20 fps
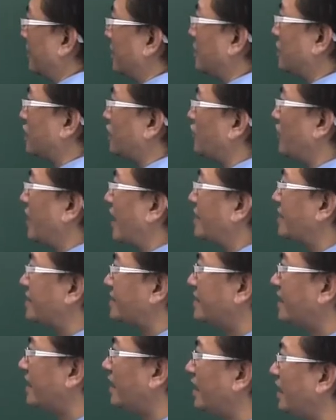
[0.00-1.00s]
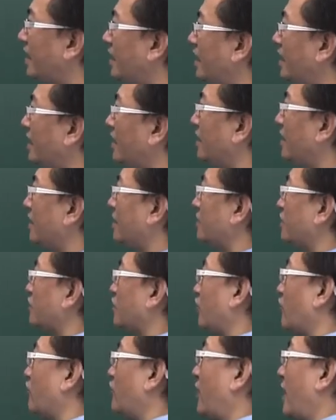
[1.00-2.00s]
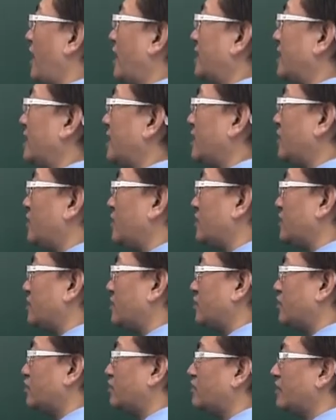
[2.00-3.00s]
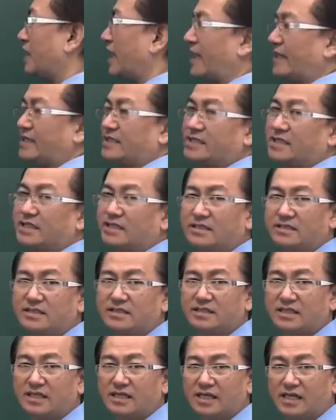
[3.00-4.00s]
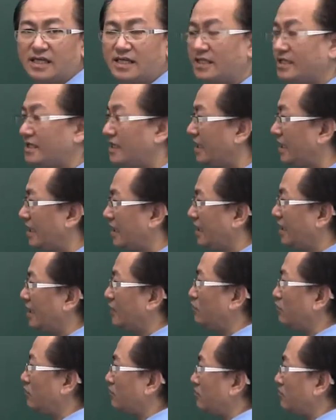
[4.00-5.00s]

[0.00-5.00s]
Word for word: So you can see, so far in these two cases, the